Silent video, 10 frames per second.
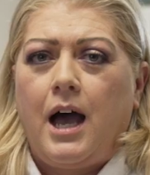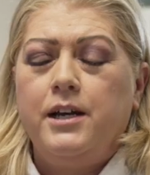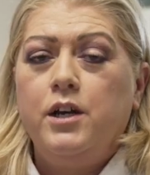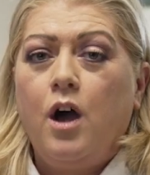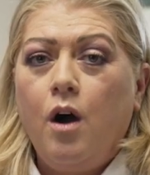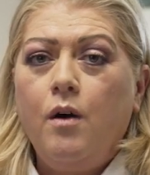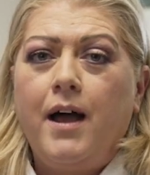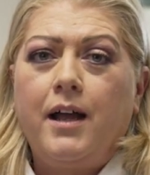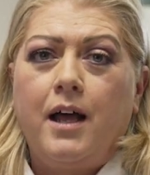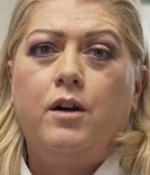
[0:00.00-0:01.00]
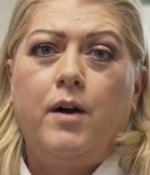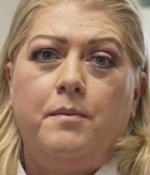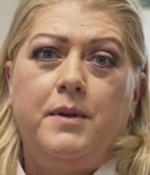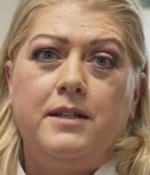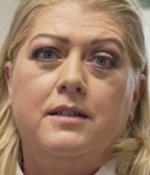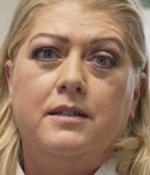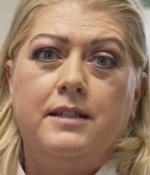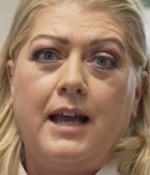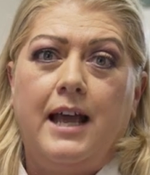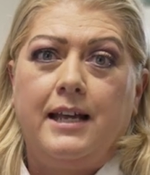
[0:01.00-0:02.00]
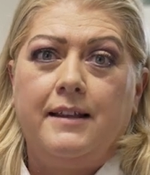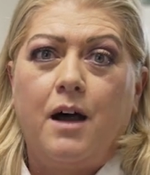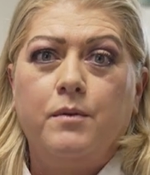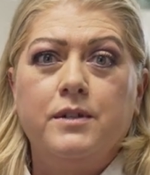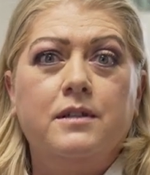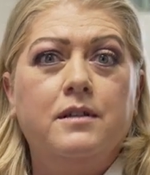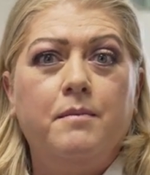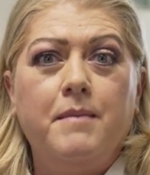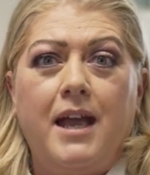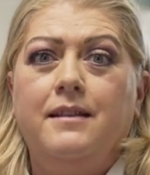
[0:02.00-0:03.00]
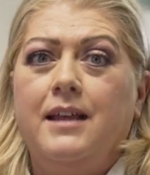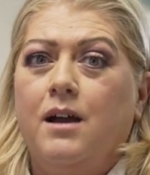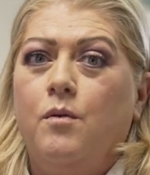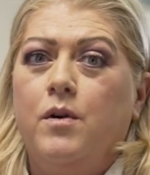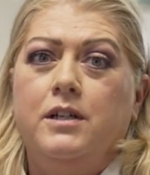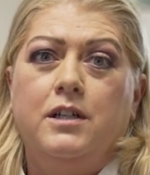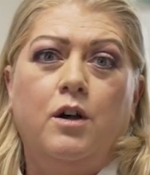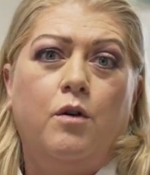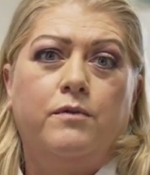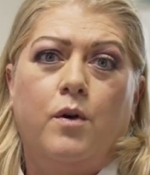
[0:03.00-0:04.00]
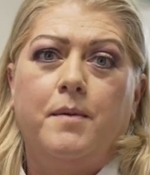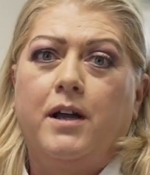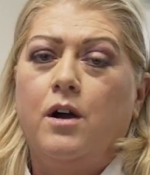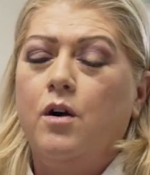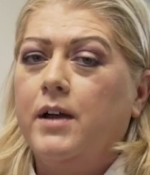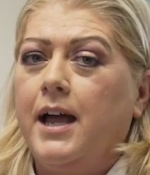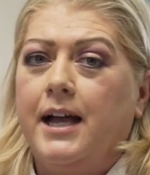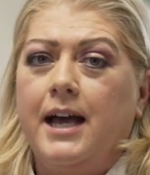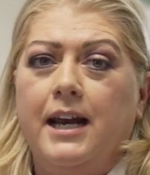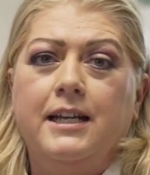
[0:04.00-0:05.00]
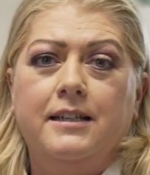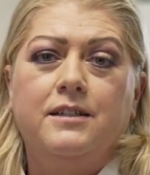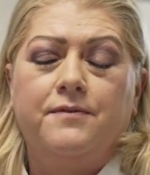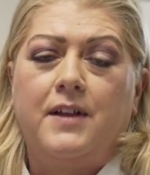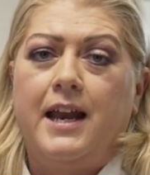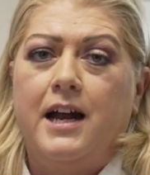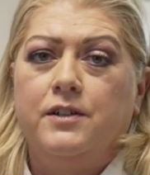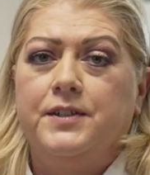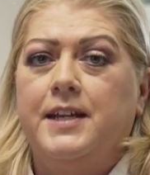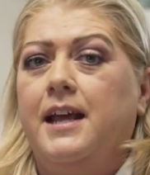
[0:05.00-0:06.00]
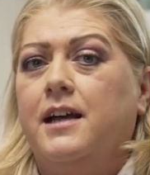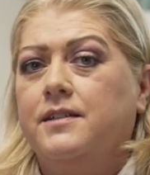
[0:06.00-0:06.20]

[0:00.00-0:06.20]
I know I got a great piece of steak, and that was the main thing I wanted to go for. I'm like, okay, I got to get this flat iron steak.